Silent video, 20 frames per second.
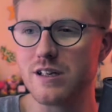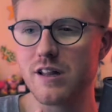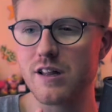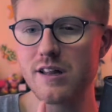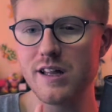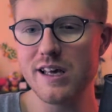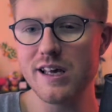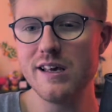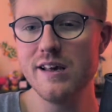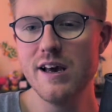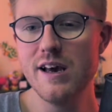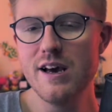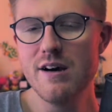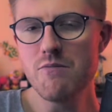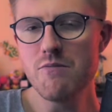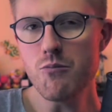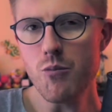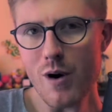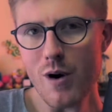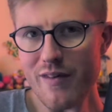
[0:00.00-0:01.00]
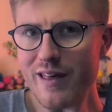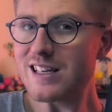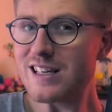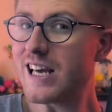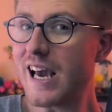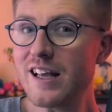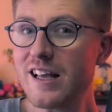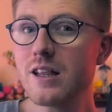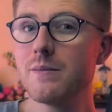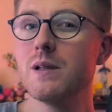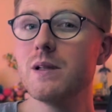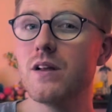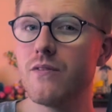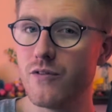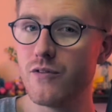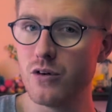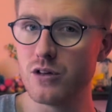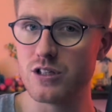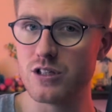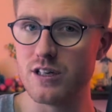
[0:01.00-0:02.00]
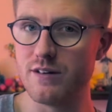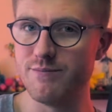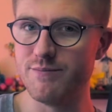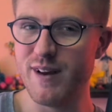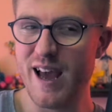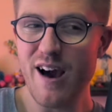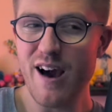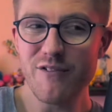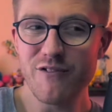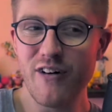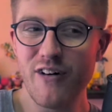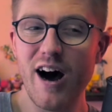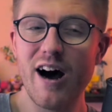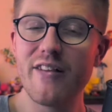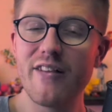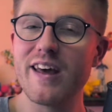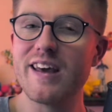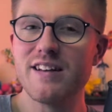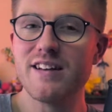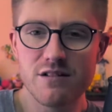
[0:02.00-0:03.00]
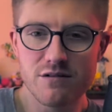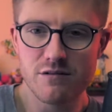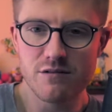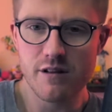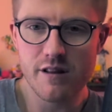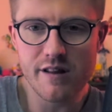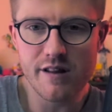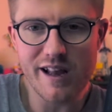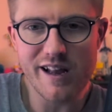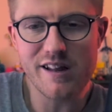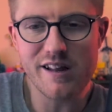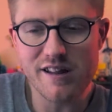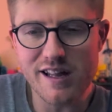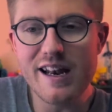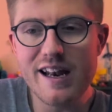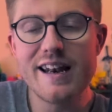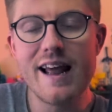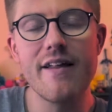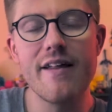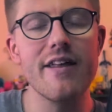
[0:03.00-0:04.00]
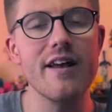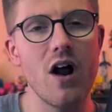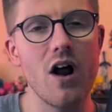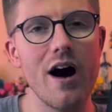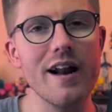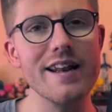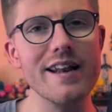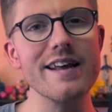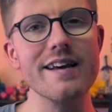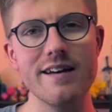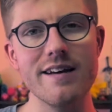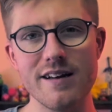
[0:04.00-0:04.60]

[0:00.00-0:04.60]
to see where they take them in the future, how far they extend out that idea.